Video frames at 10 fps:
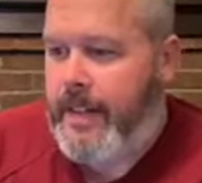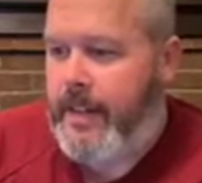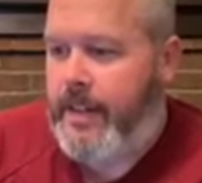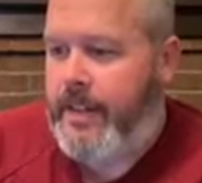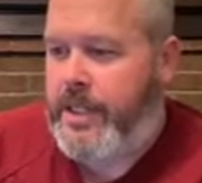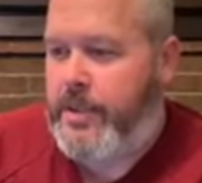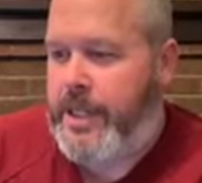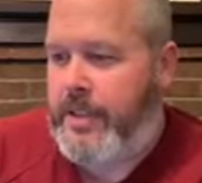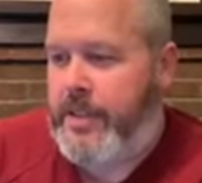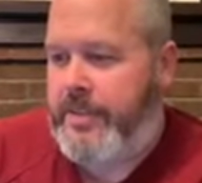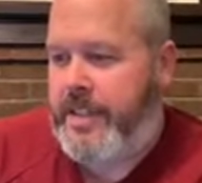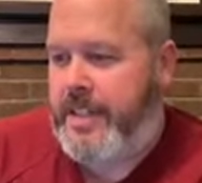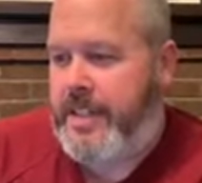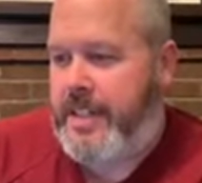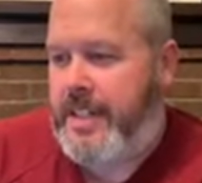I don't know if
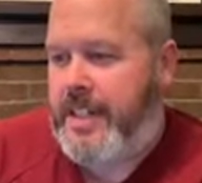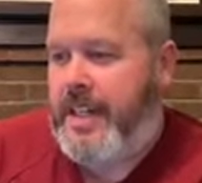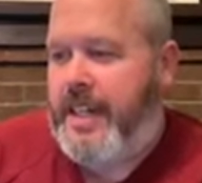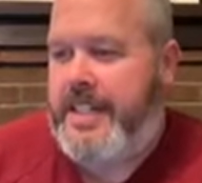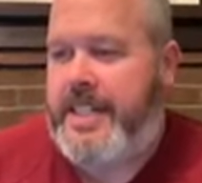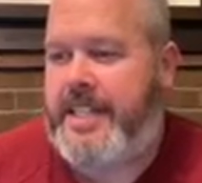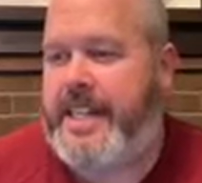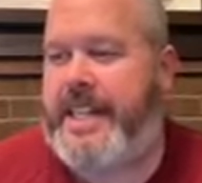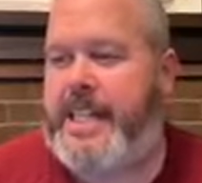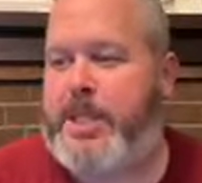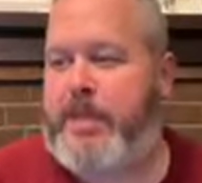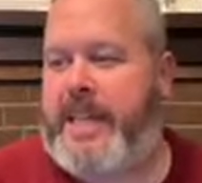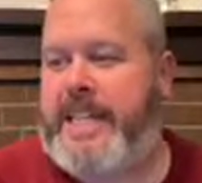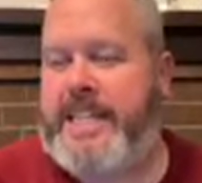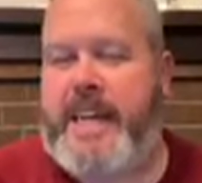it
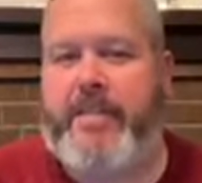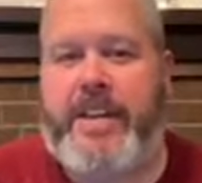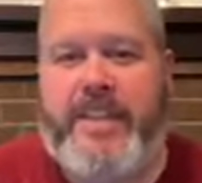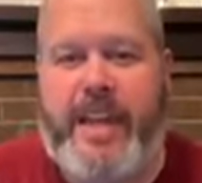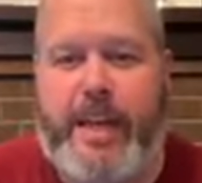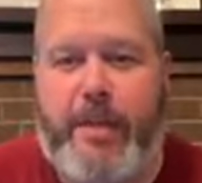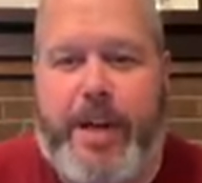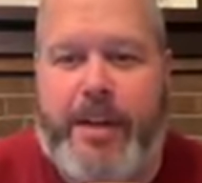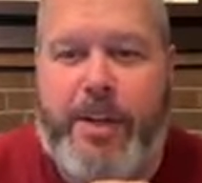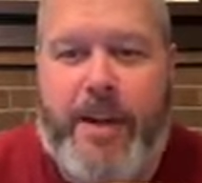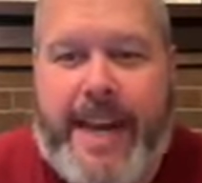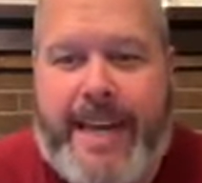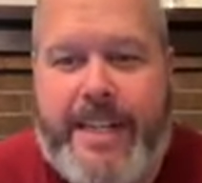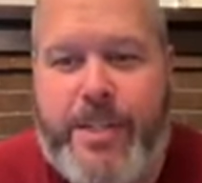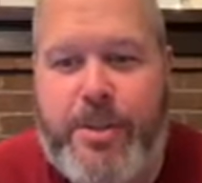explains everything about your
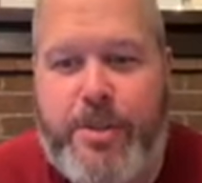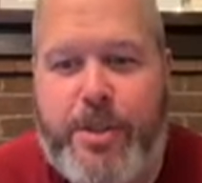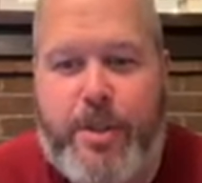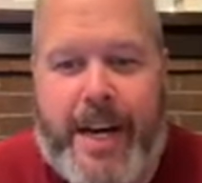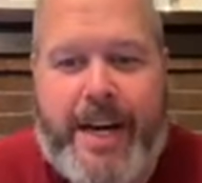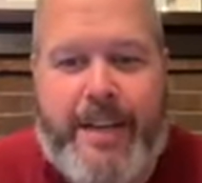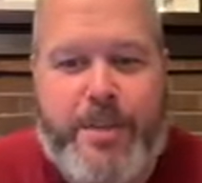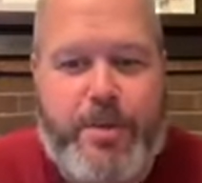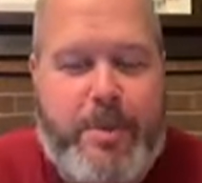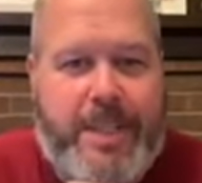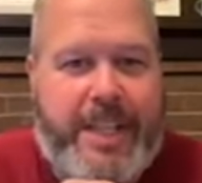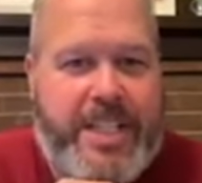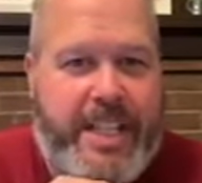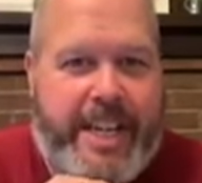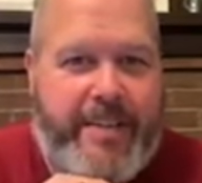attitude, trials,
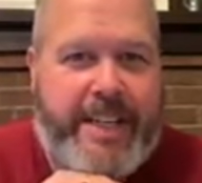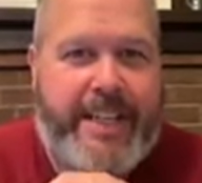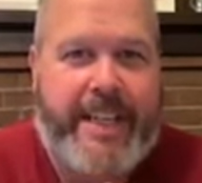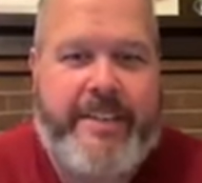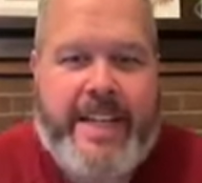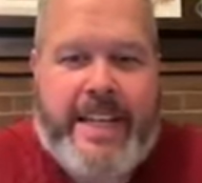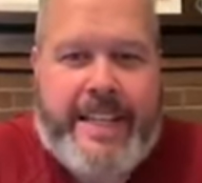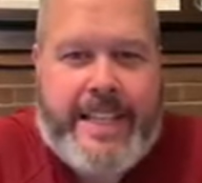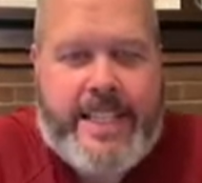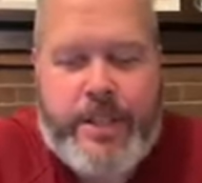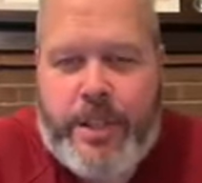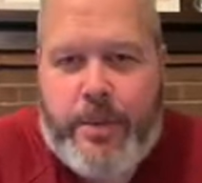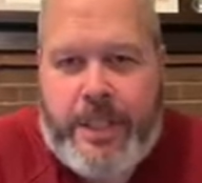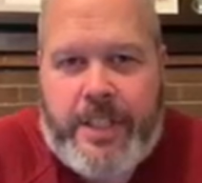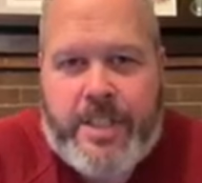tribulation, and everyday life. That's a
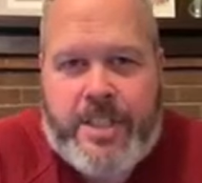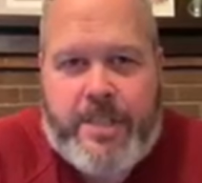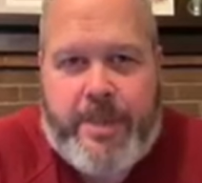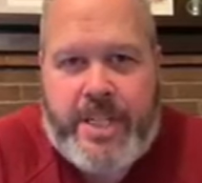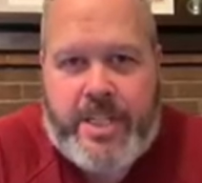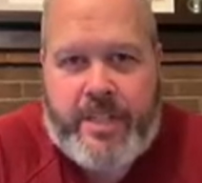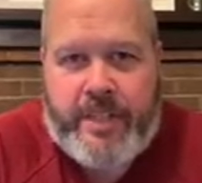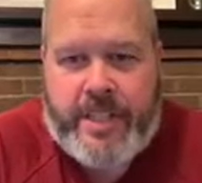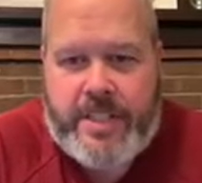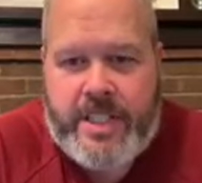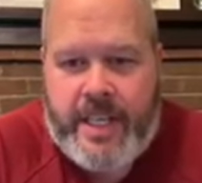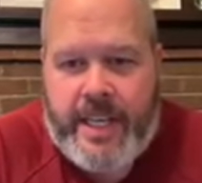really good summation of this.